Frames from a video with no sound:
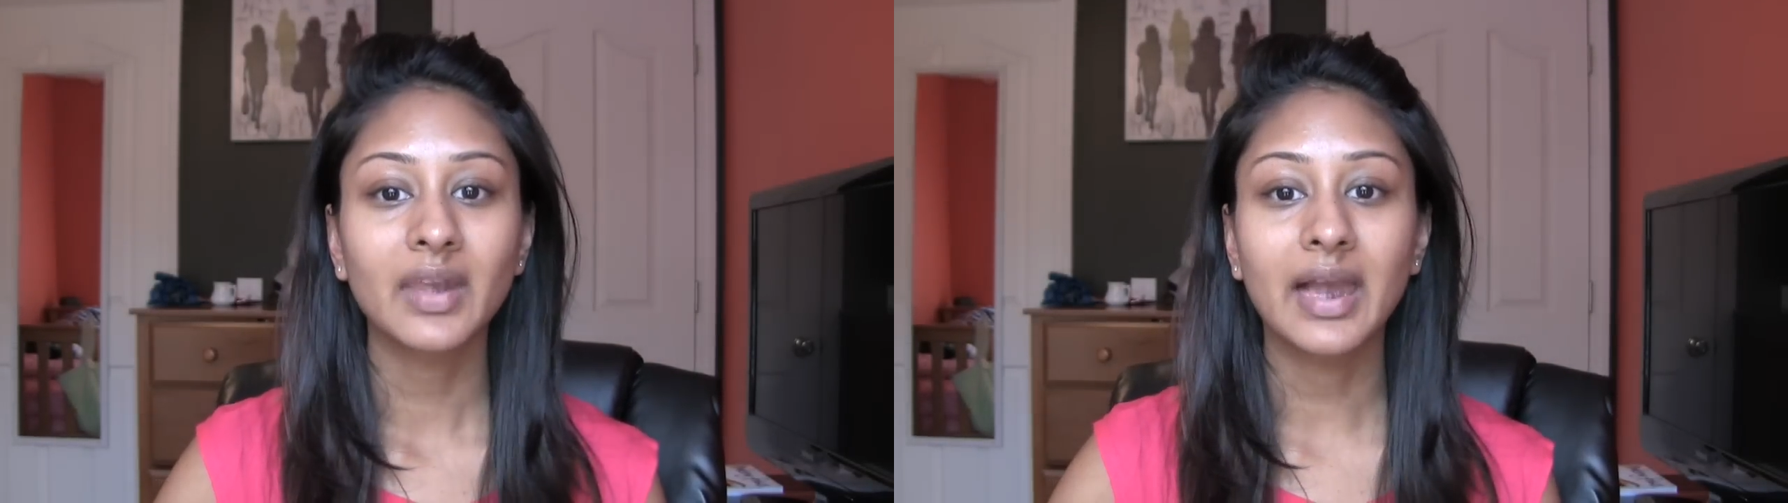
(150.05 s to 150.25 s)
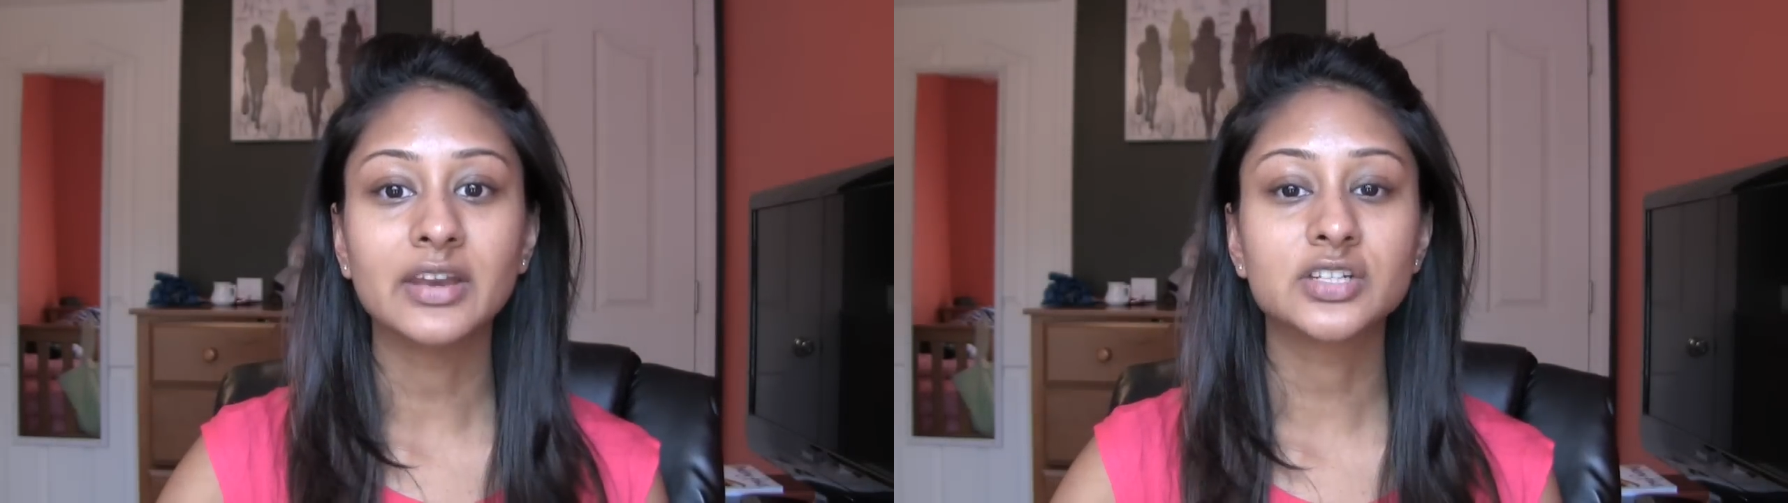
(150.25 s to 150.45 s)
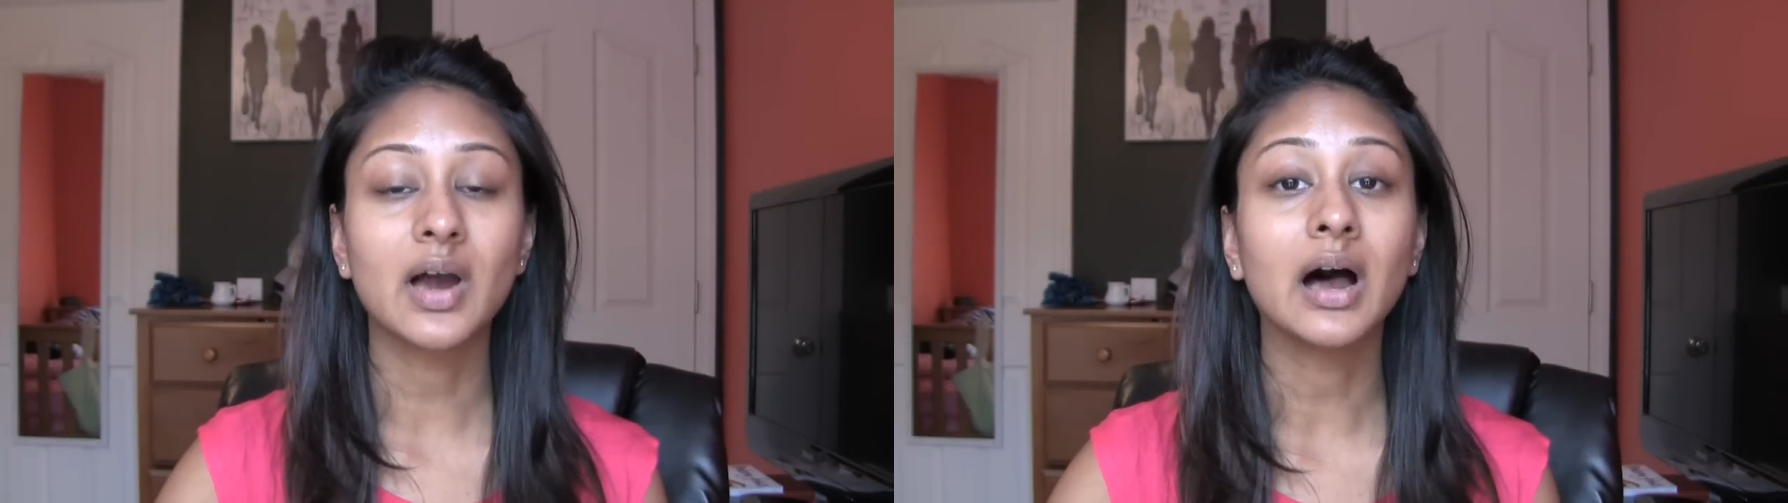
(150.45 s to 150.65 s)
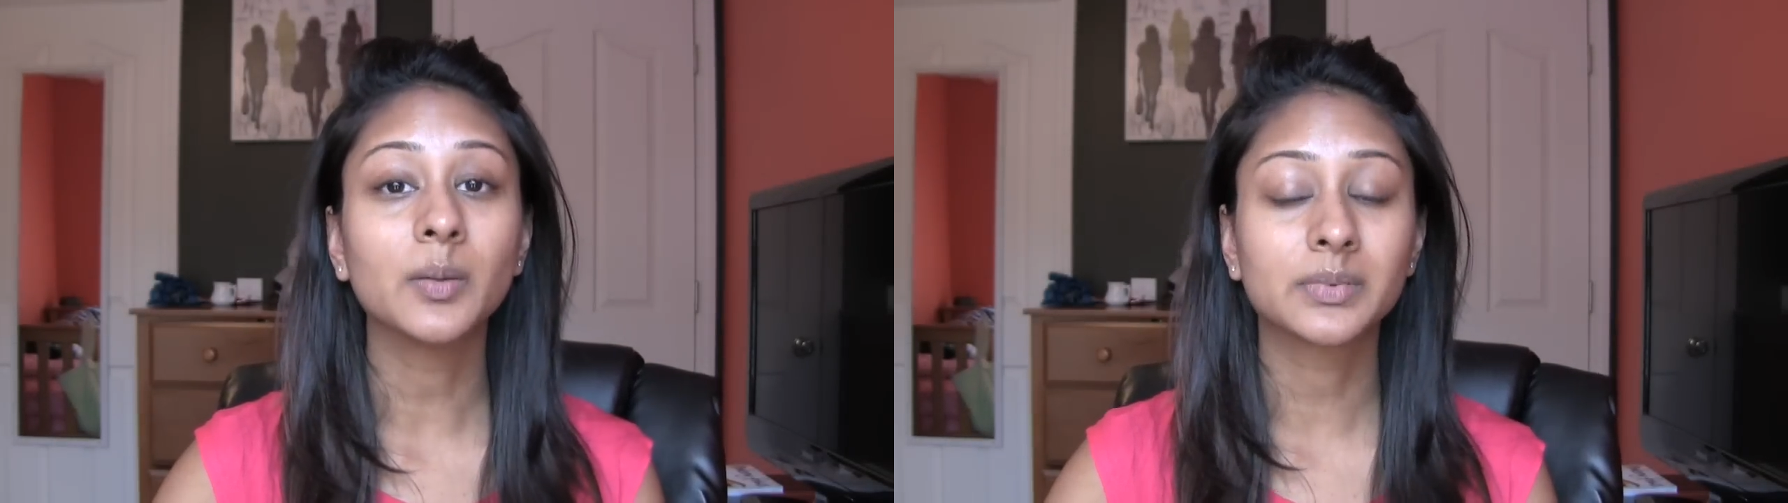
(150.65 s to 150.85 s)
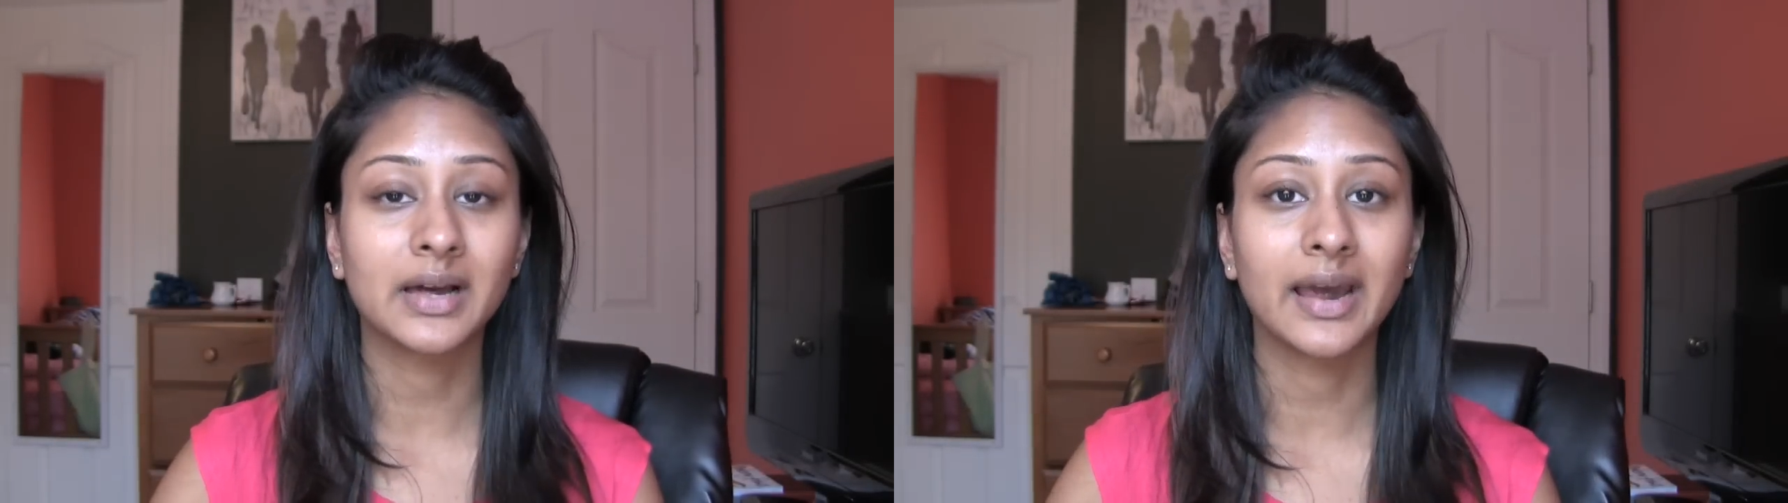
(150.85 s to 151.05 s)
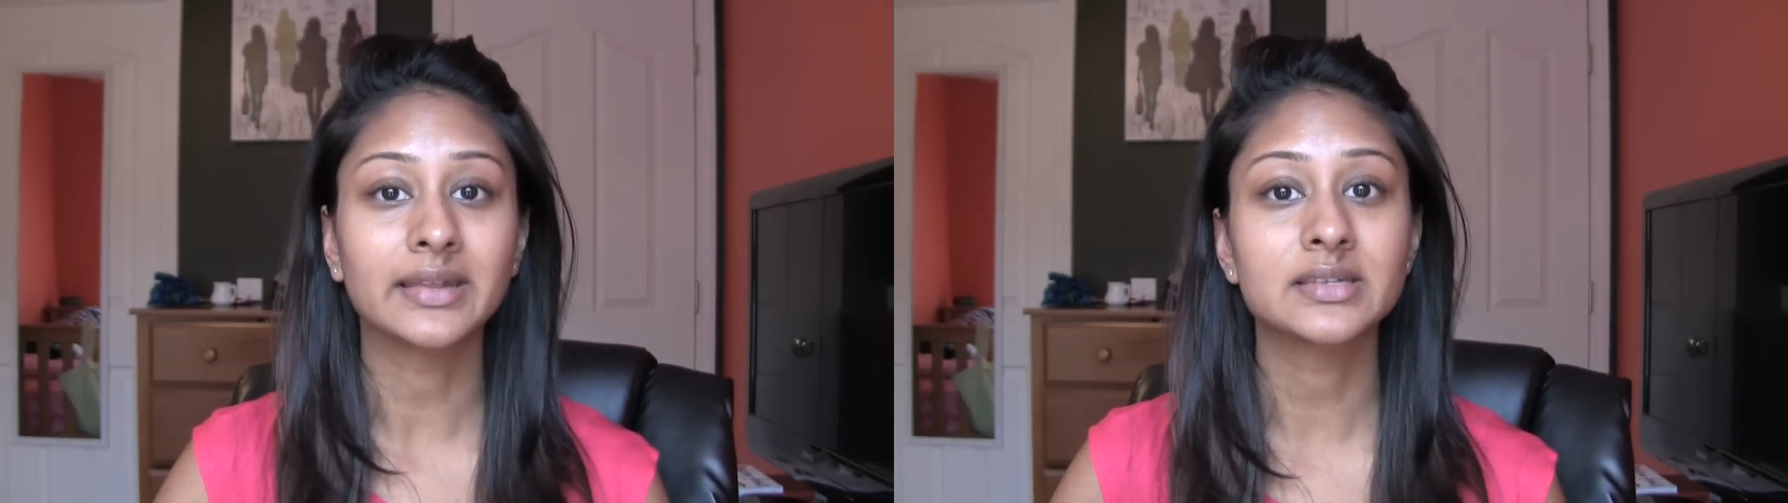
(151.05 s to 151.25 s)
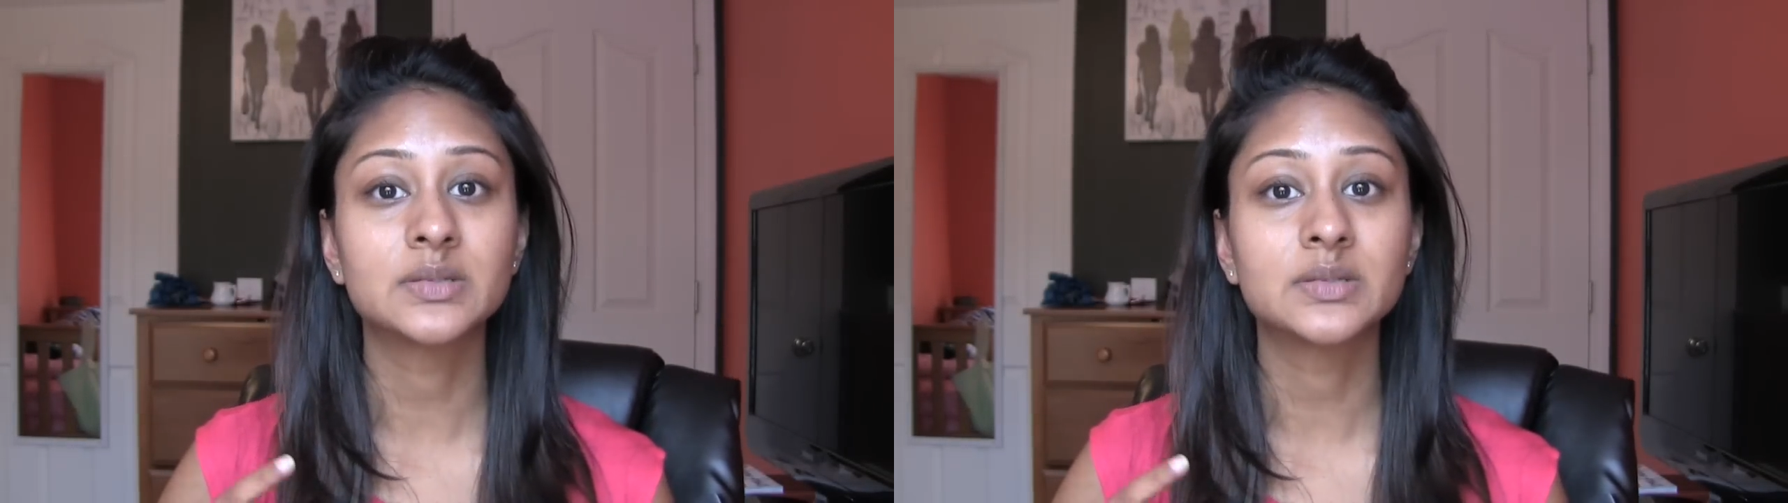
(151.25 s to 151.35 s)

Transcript: and to help clients,